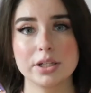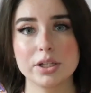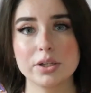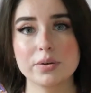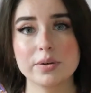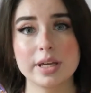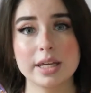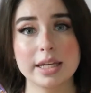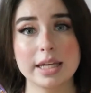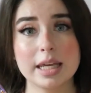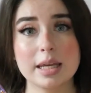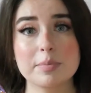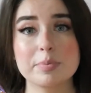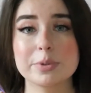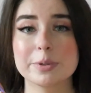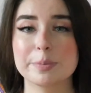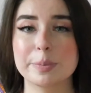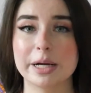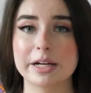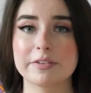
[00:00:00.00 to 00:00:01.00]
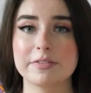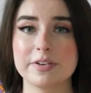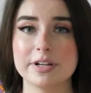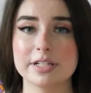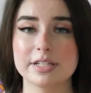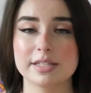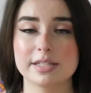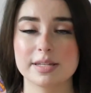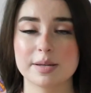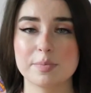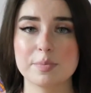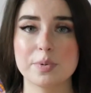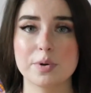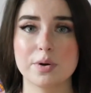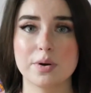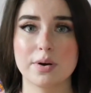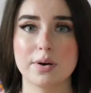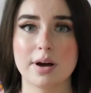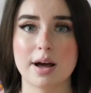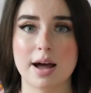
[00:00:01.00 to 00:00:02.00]
You can keep your breakfast
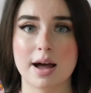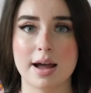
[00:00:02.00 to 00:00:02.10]
simple